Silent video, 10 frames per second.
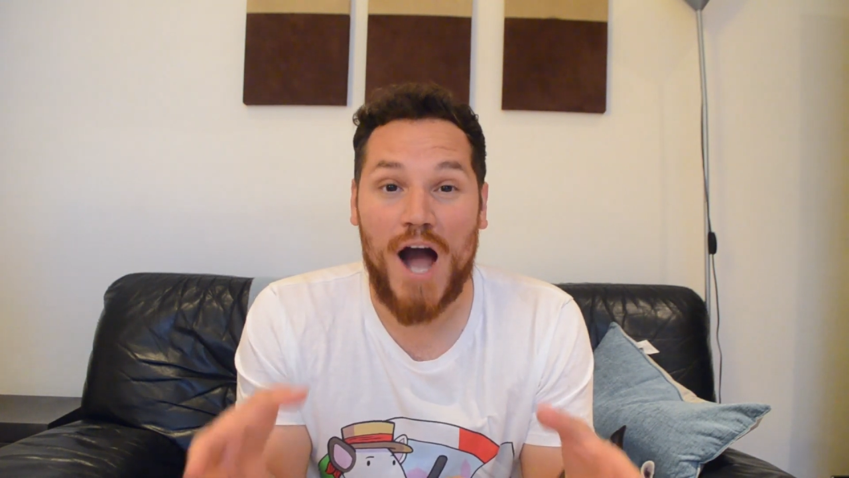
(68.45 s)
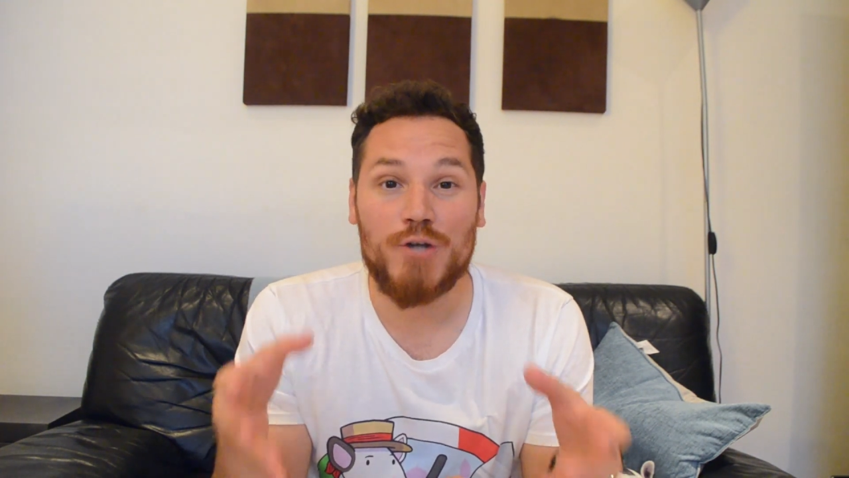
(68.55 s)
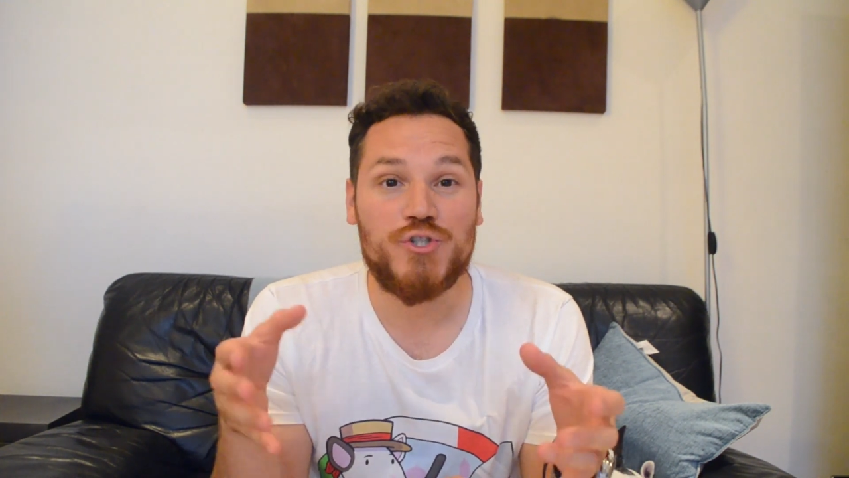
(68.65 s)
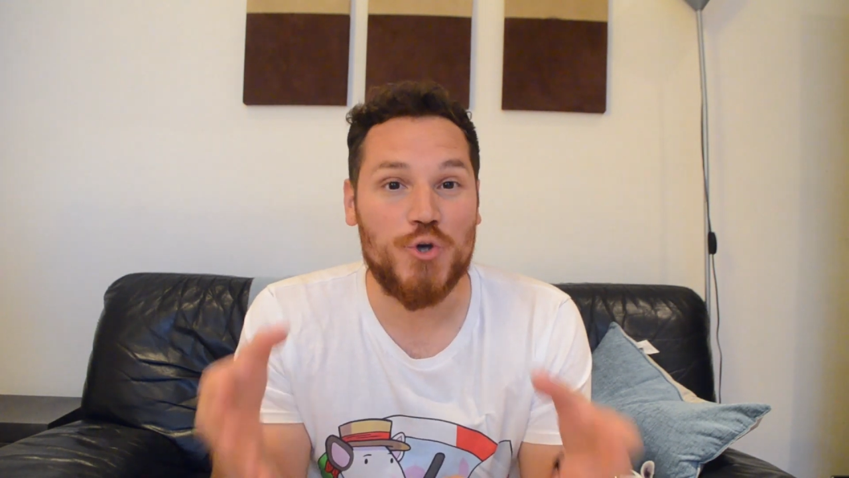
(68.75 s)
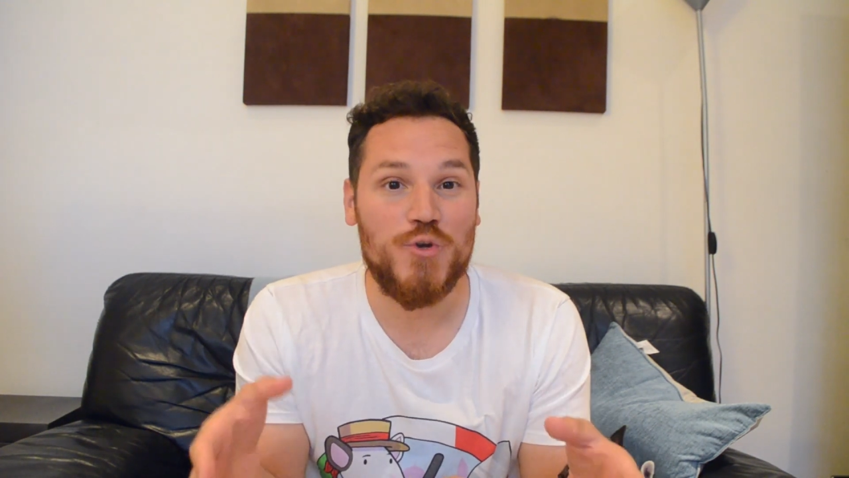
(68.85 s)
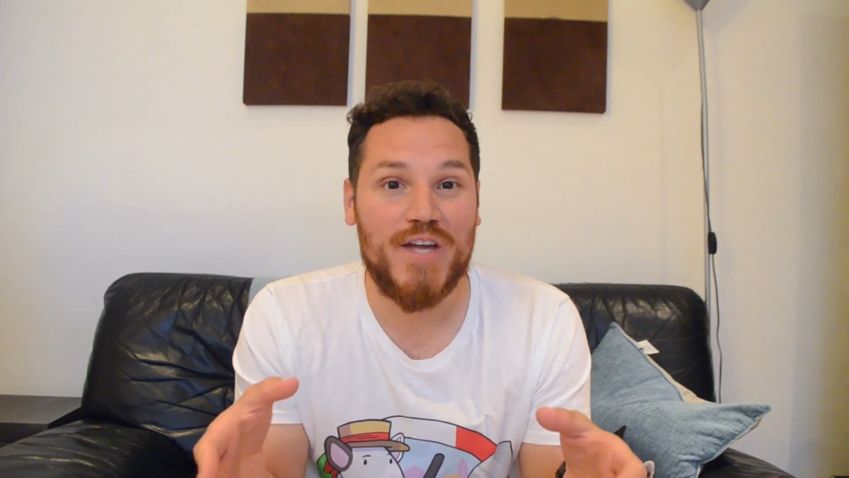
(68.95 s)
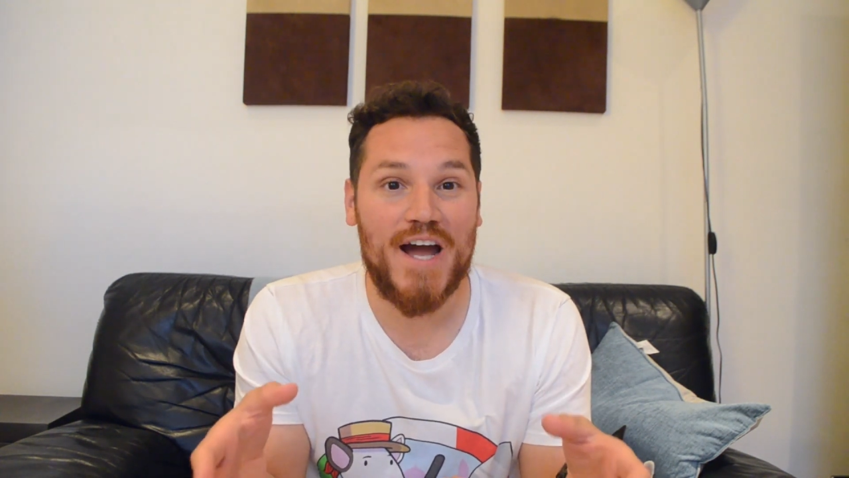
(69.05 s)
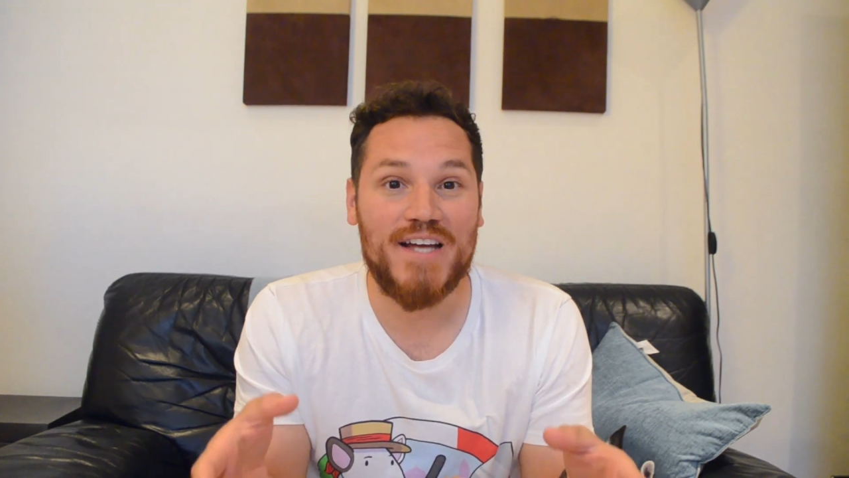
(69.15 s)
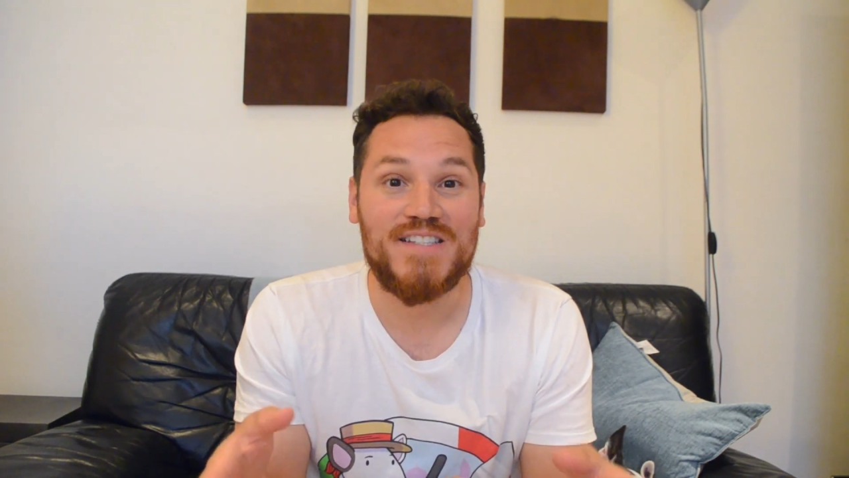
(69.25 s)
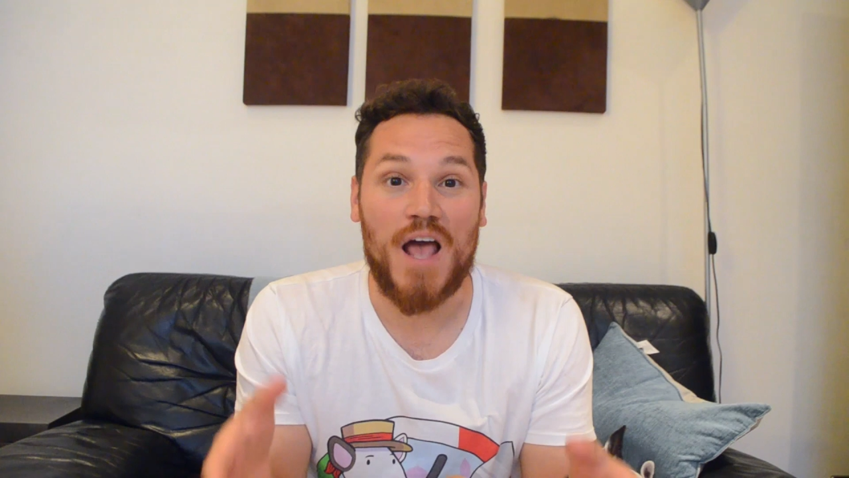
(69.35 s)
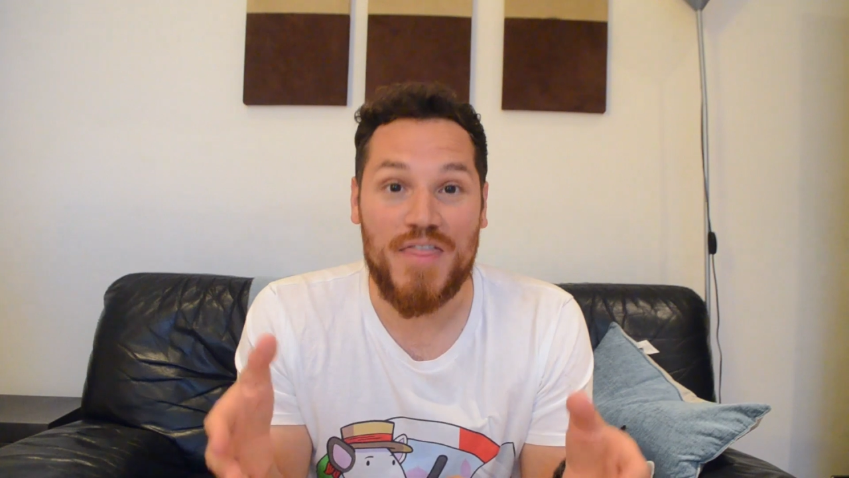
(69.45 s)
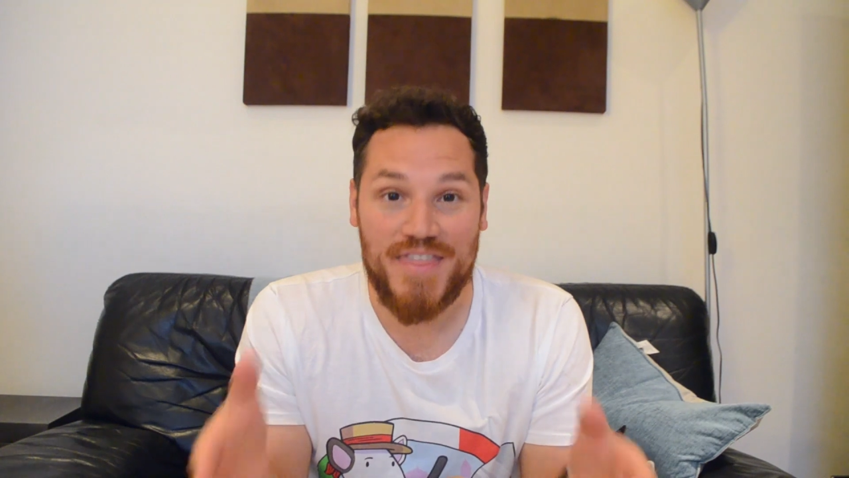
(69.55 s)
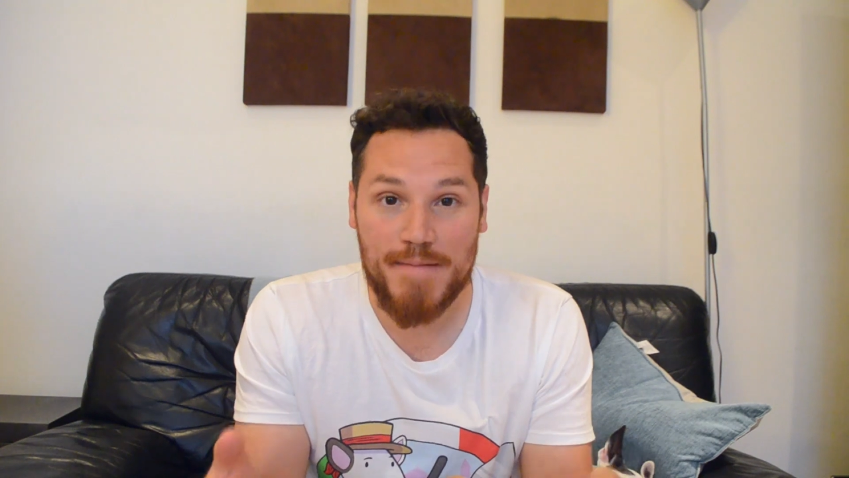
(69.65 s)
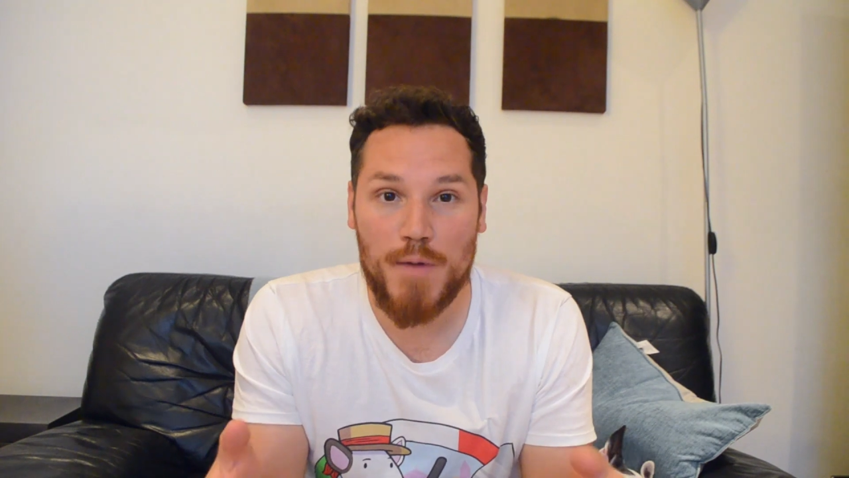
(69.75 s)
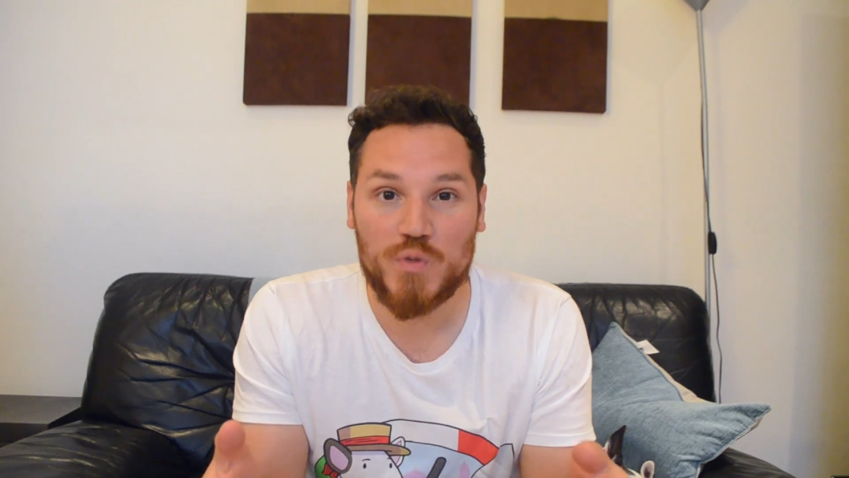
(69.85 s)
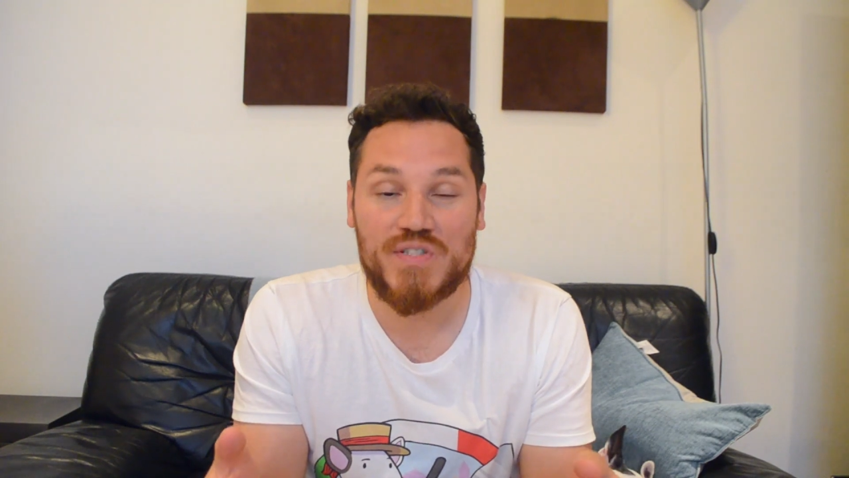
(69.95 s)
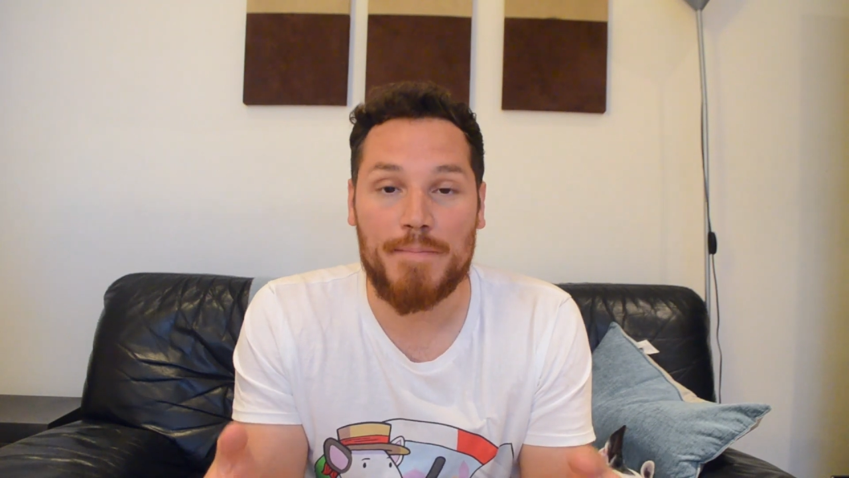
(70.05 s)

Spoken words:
I'll show you guys the most